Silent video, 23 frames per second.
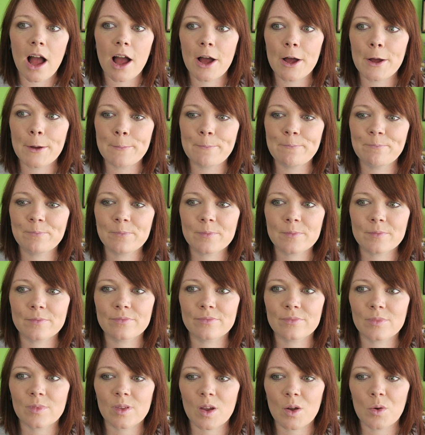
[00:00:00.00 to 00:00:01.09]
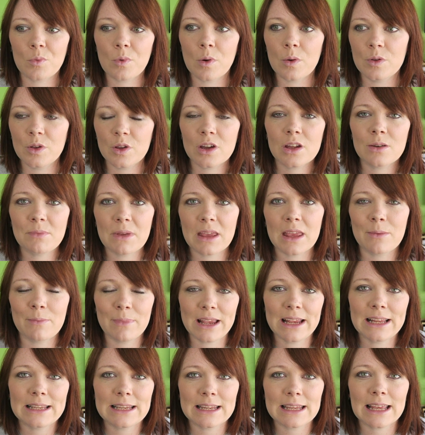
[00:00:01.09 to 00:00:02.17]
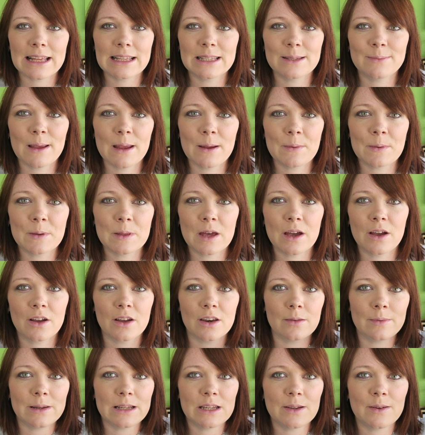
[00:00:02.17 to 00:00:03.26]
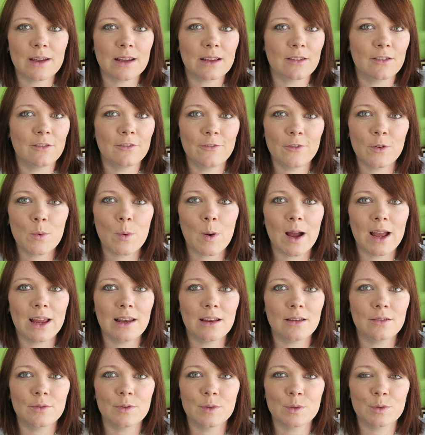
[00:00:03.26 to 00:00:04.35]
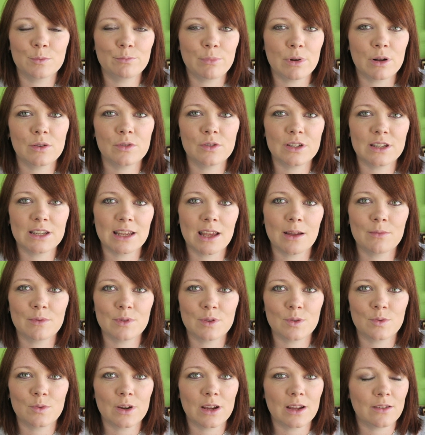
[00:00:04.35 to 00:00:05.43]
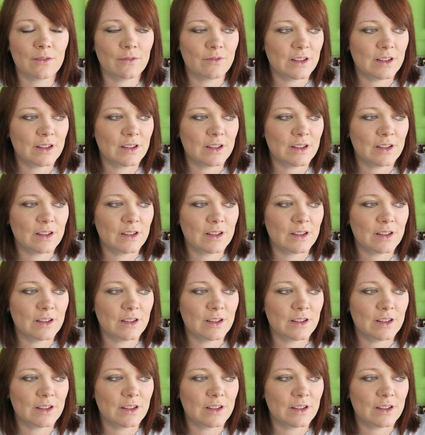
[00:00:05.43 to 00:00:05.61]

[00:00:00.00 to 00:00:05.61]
Um, well, you're going to be competing against people that are going to be doing four A-levels, biology, chemistry,